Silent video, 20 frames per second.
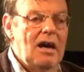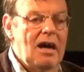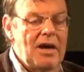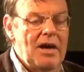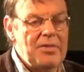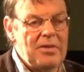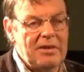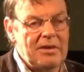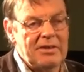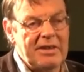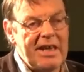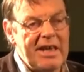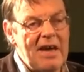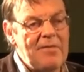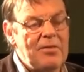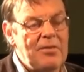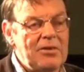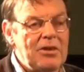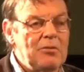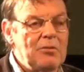I think the
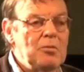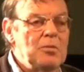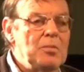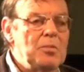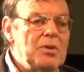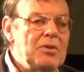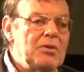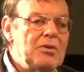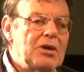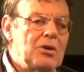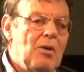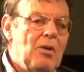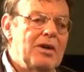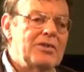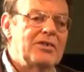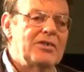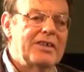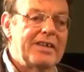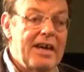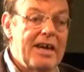effort that would be
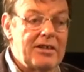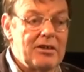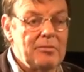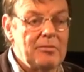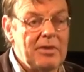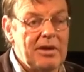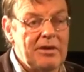required to get them